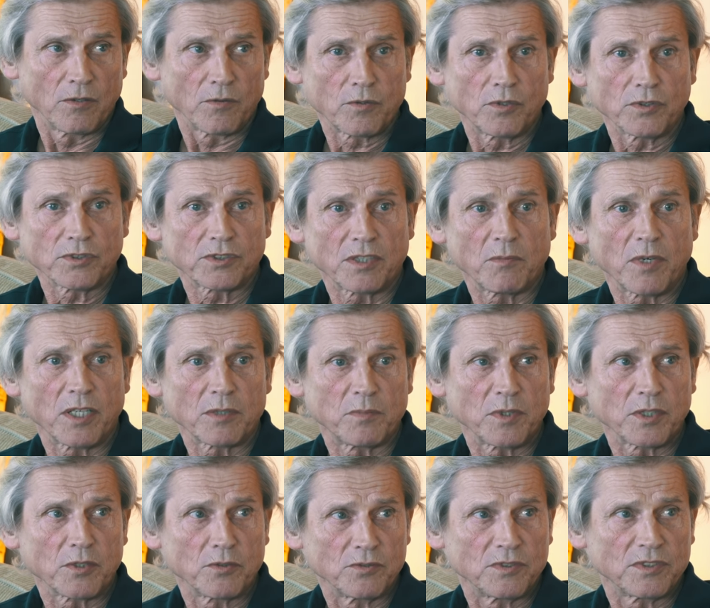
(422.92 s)
Of course, there
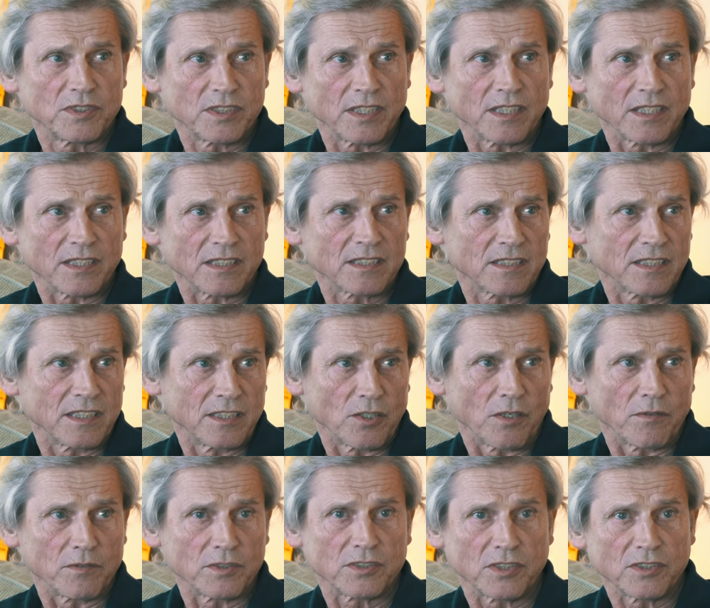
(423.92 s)
might be good things
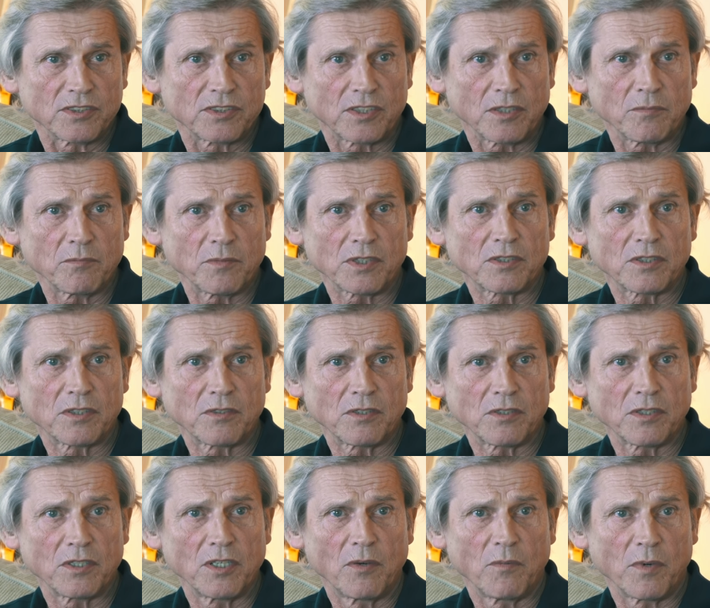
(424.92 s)
in our system, but
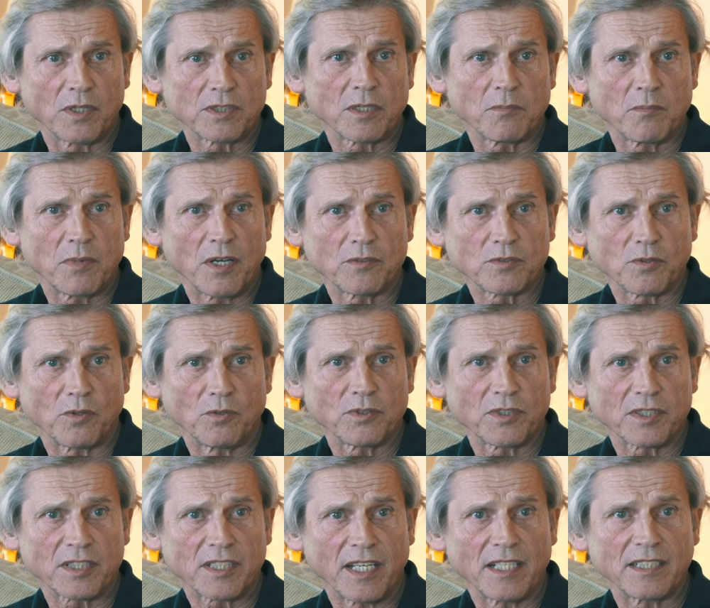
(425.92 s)
uh, what about
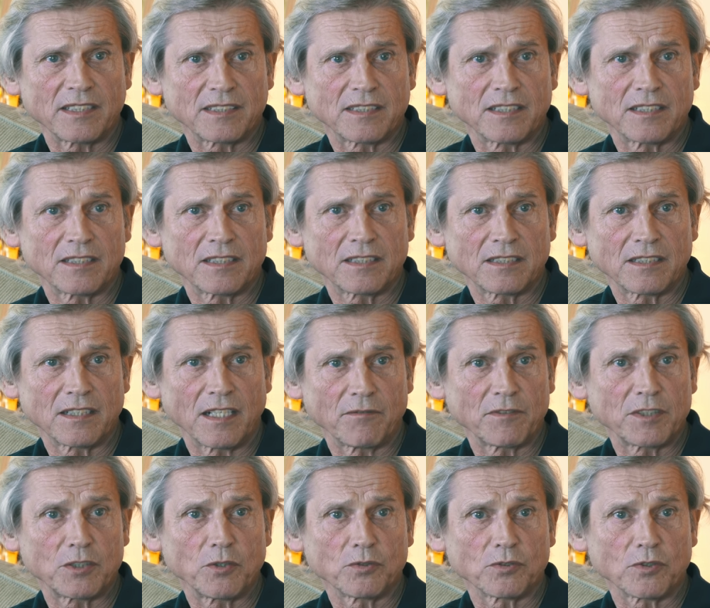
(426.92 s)
all the cases,
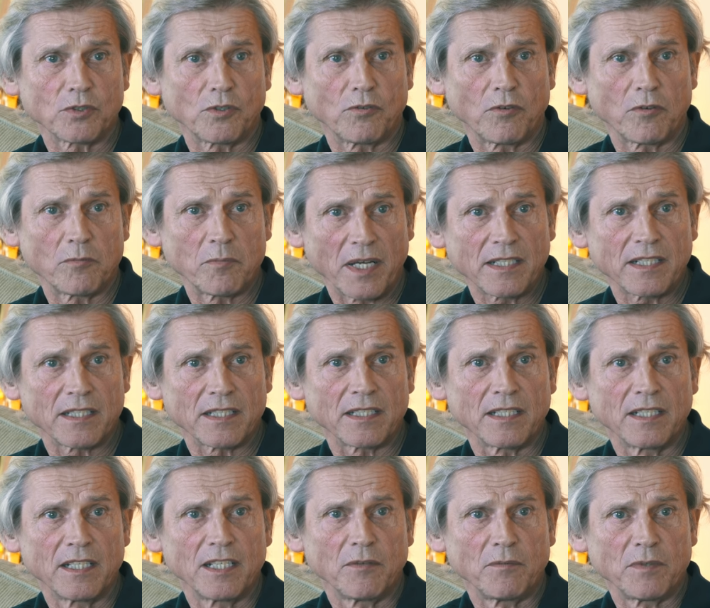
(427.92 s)
and we don't know how
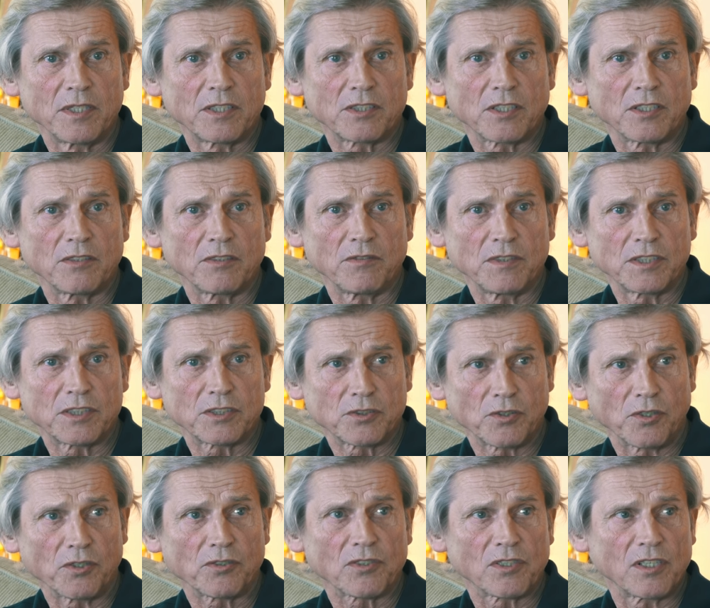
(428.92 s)
many, which we
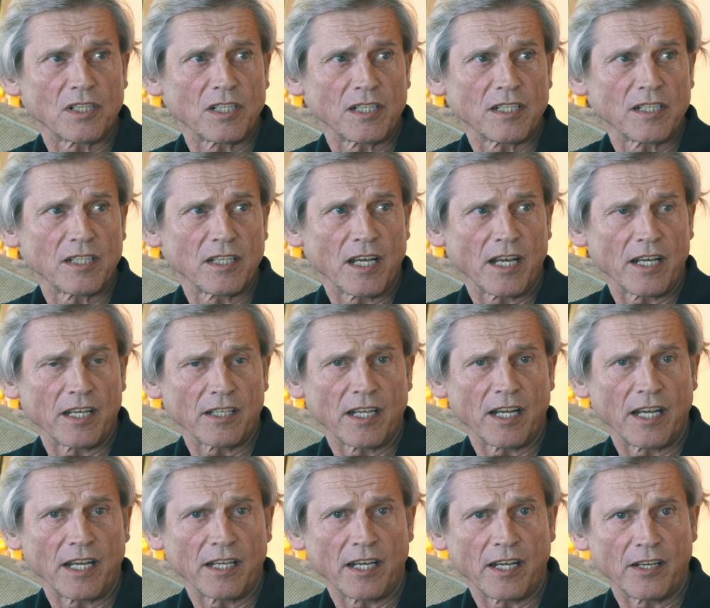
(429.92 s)
certainly
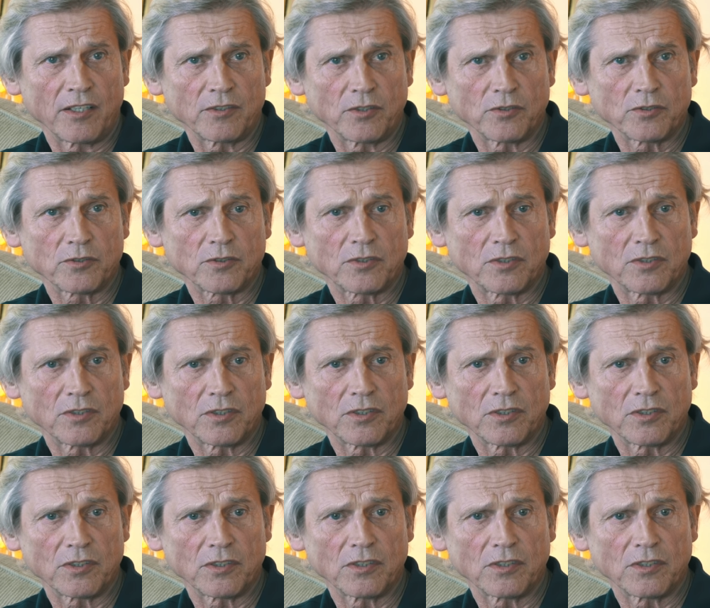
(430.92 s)
are, are not uh,